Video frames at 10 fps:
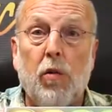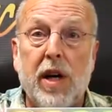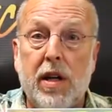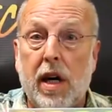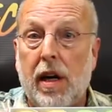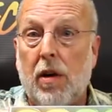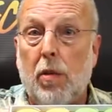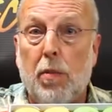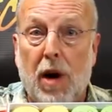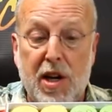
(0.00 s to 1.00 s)
retail
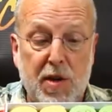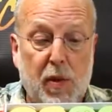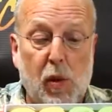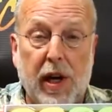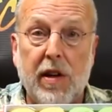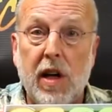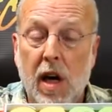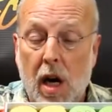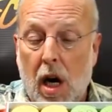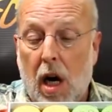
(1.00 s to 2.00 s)
price point.
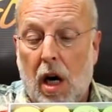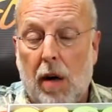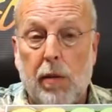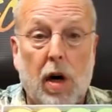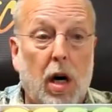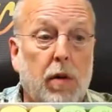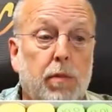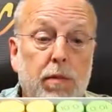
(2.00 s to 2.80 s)
A